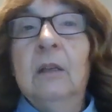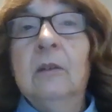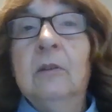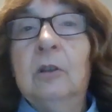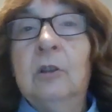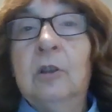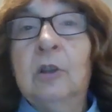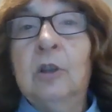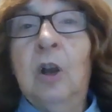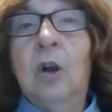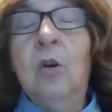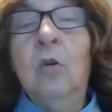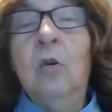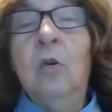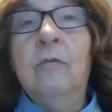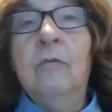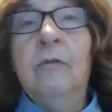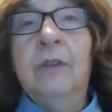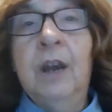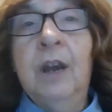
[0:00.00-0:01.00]

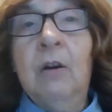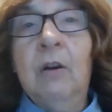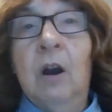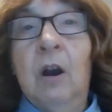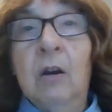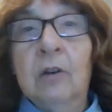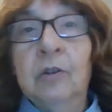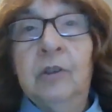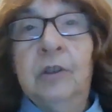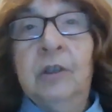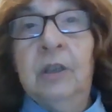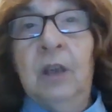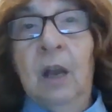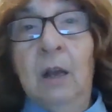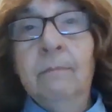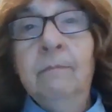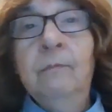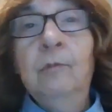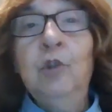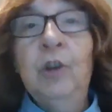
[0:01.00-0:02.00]
So there are
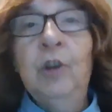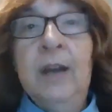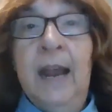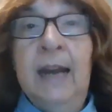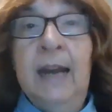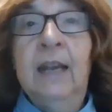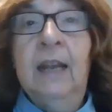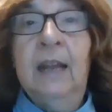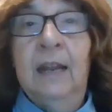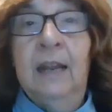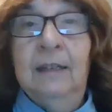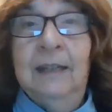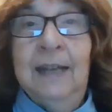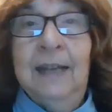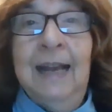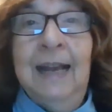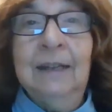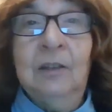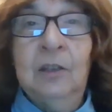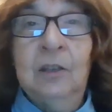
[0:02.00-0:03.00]
some genetic
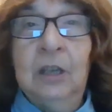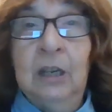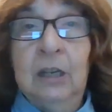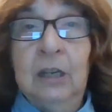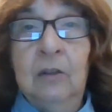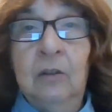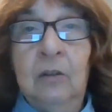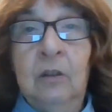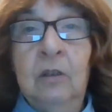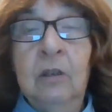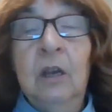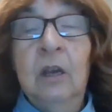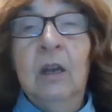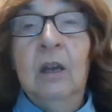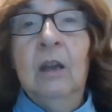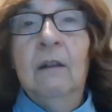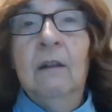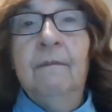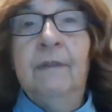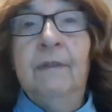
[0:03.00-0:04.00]
ataxias
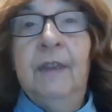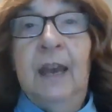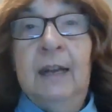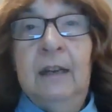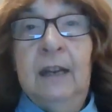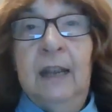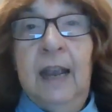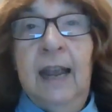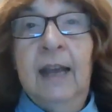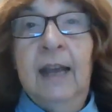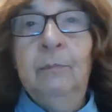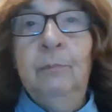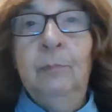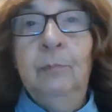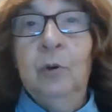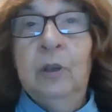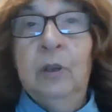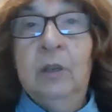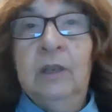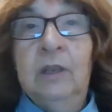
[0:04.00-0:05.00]
that can
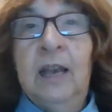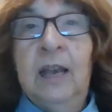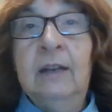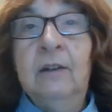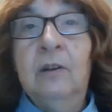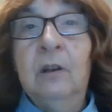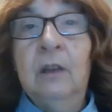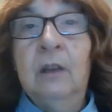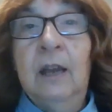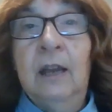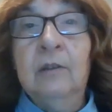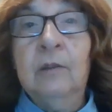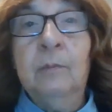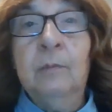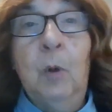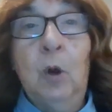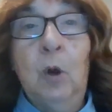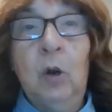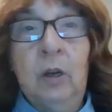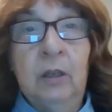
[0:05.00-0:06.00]
present as
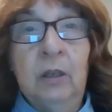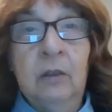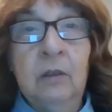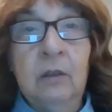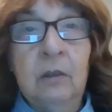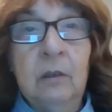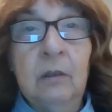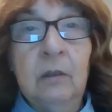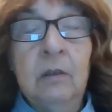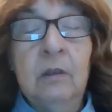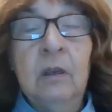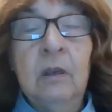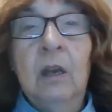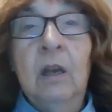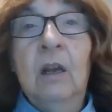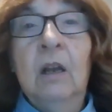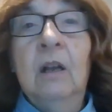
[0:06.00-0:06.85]
Parkinson's.